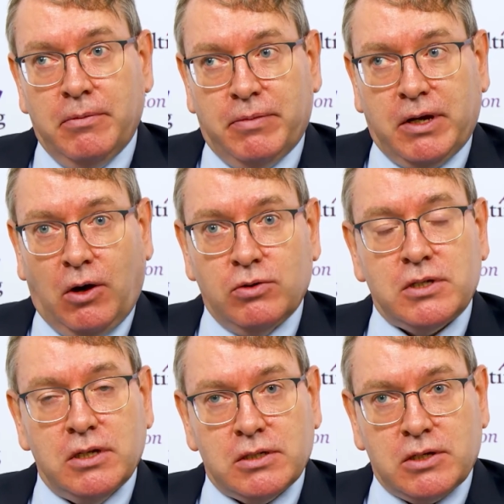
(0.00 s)
The
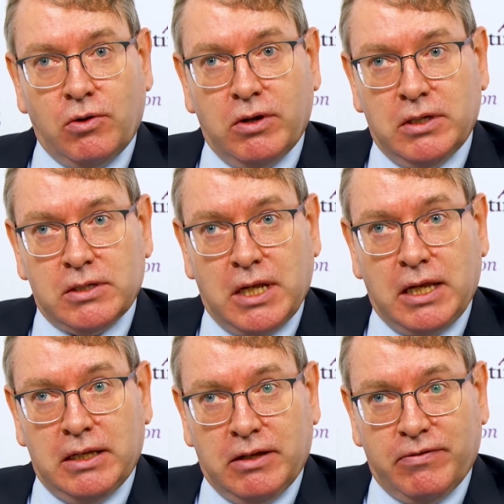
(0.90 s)
Council is going in a
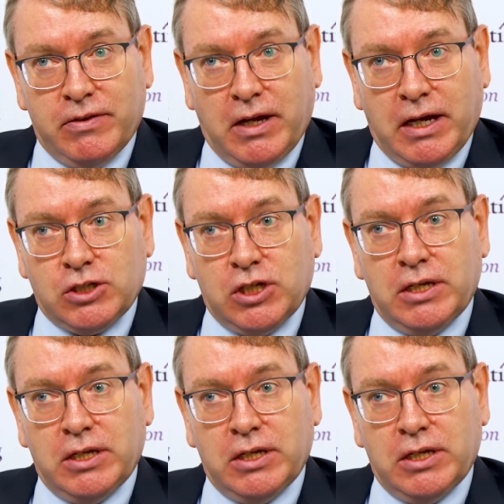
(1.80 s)
slightly different direction.